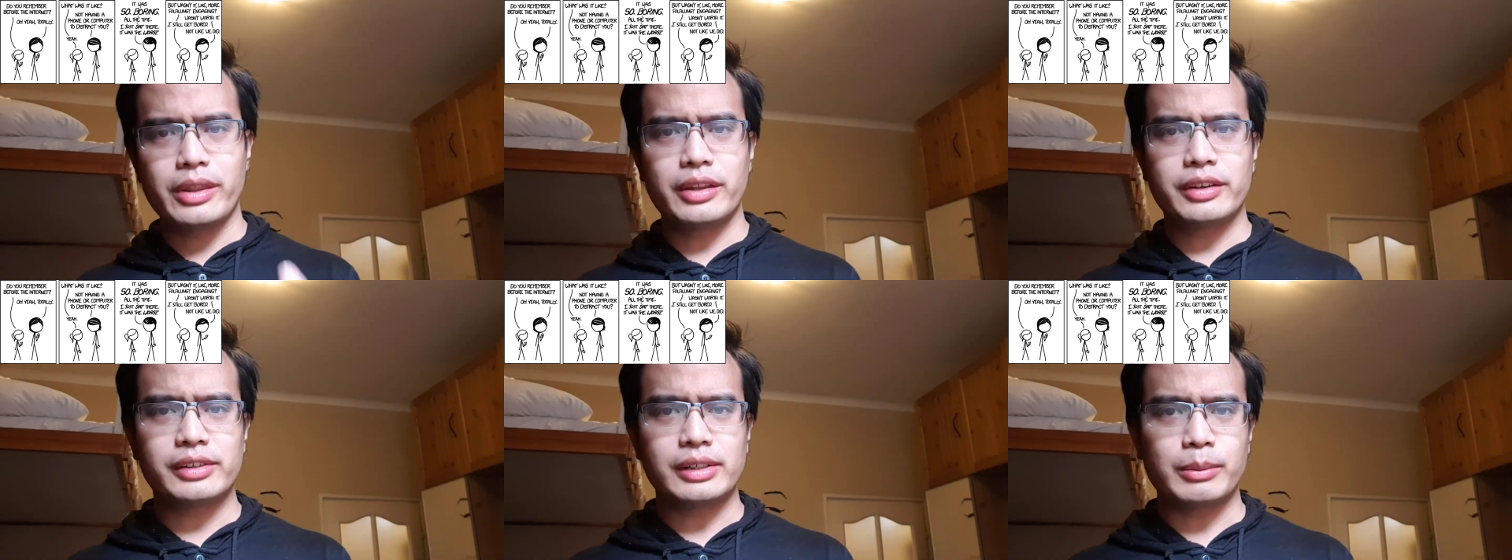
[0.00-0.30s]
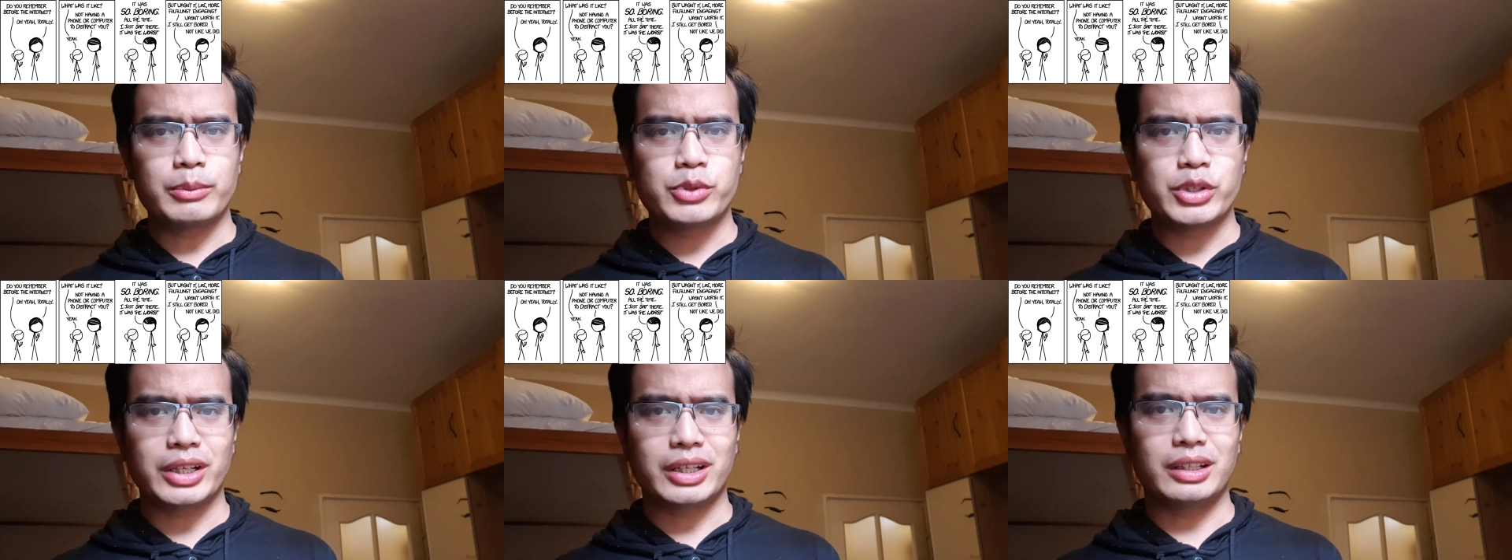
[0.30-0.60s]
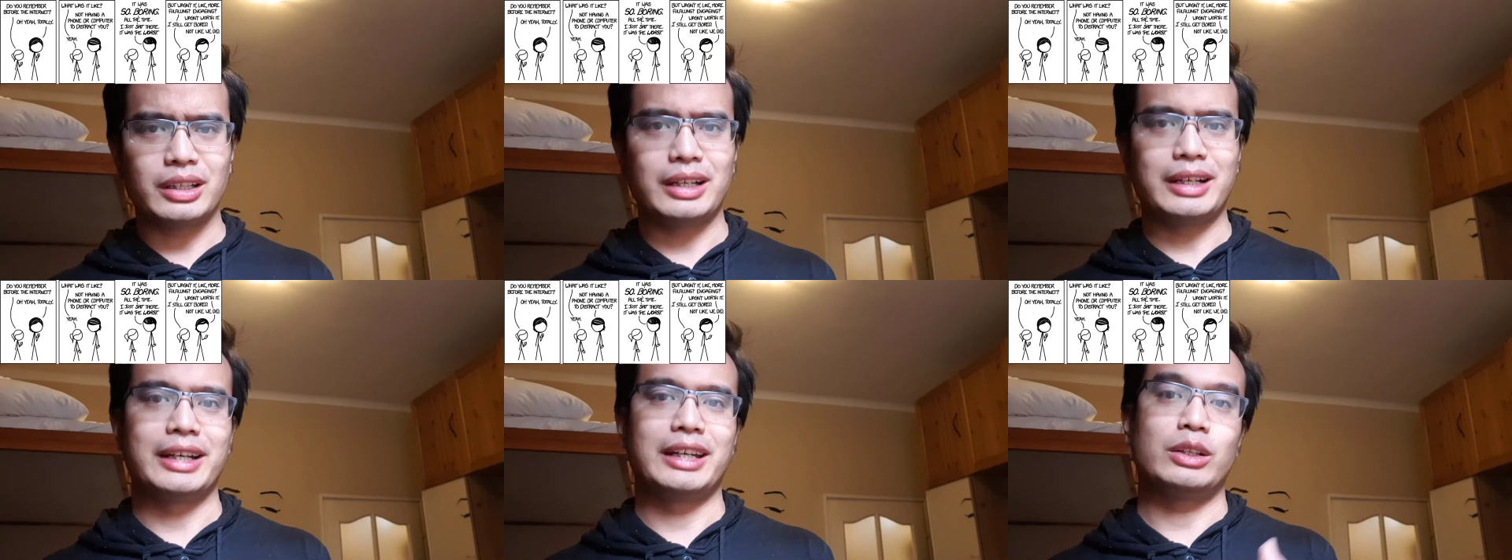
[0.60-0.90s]
the subject
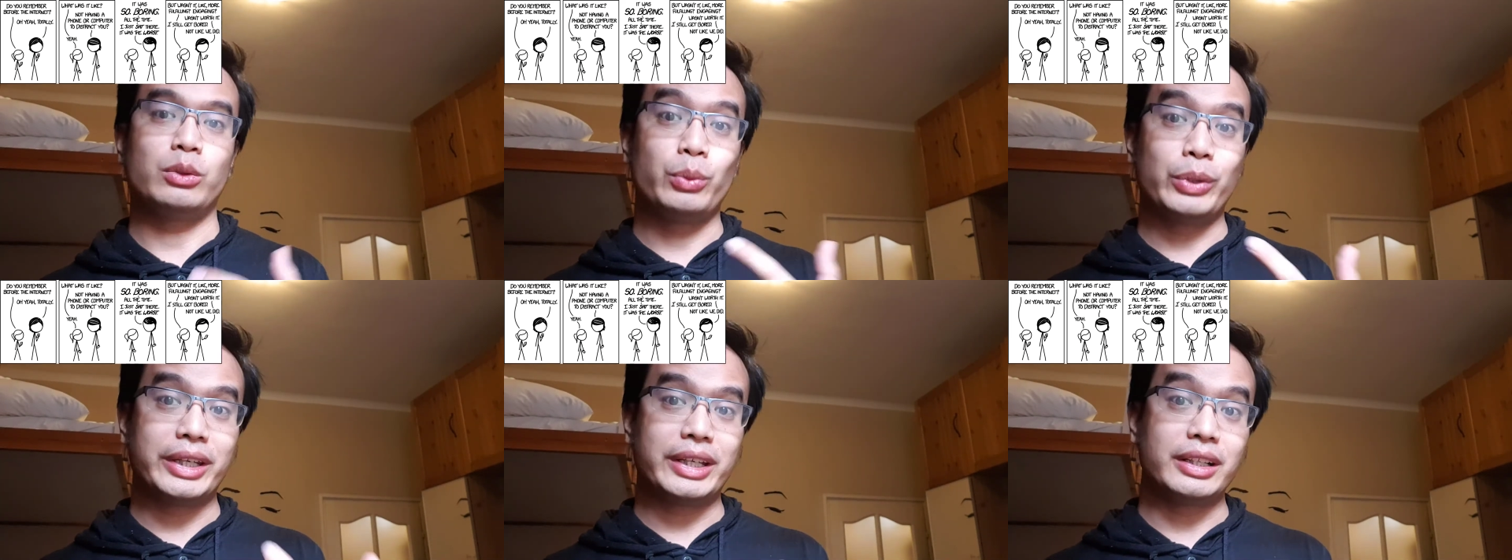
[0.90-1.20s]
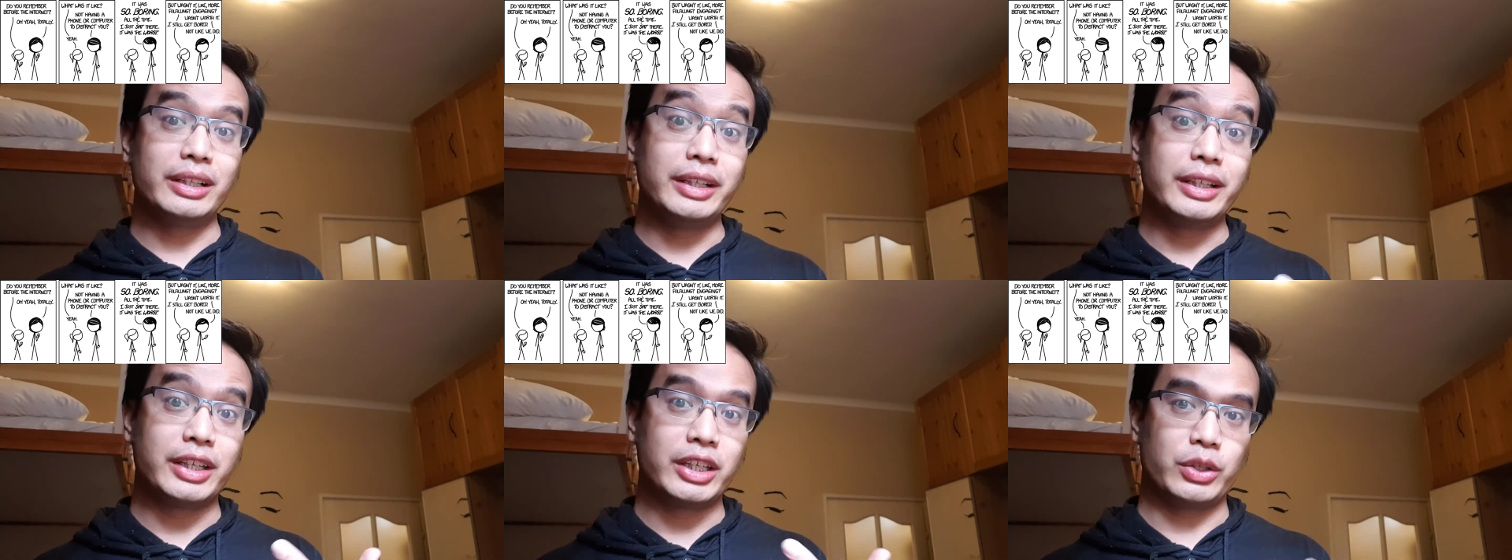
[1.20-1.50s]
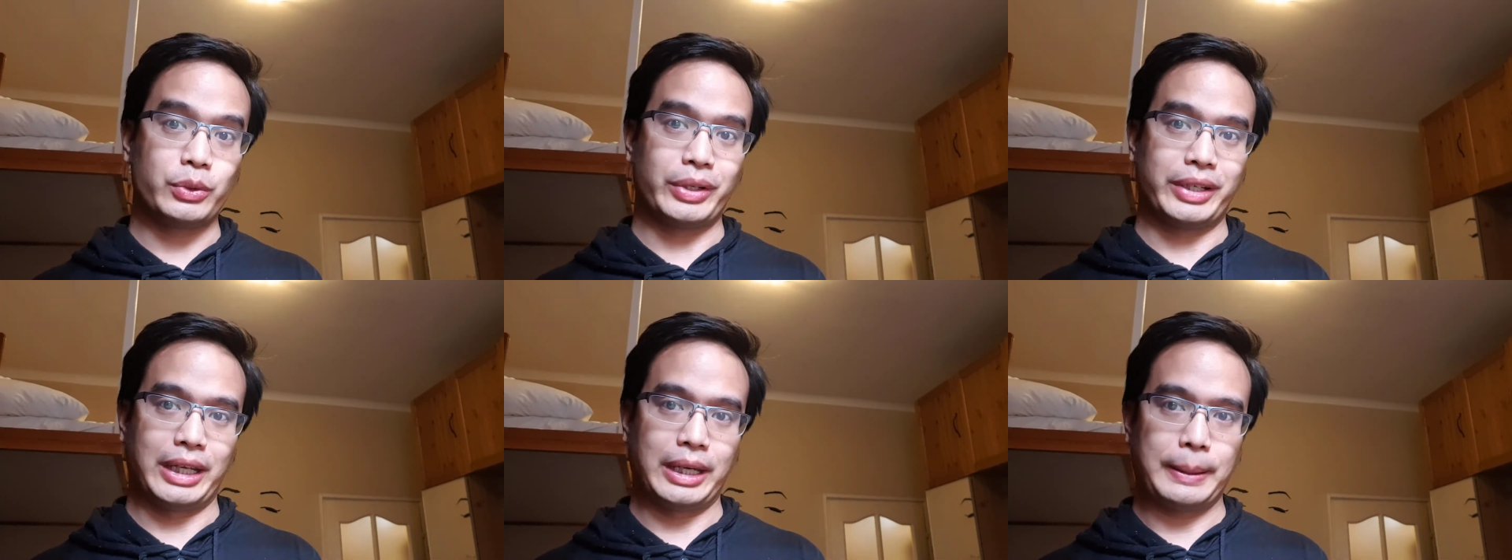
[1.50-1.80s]
line weekly
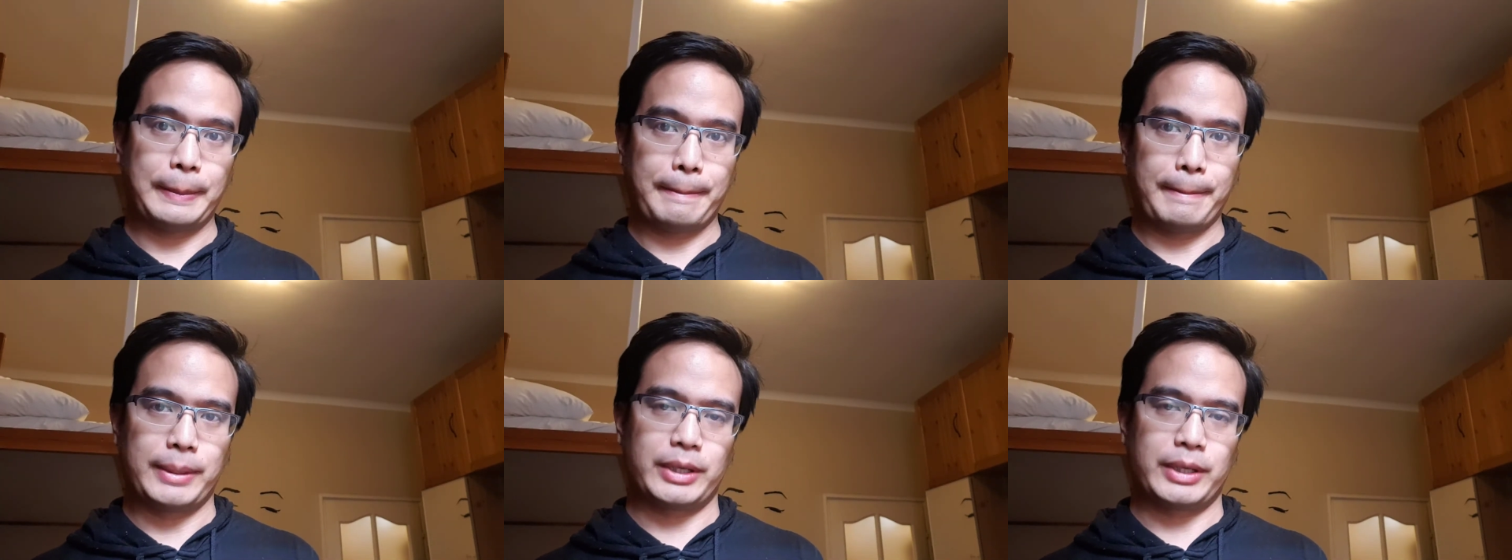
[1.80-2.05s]
Q&A.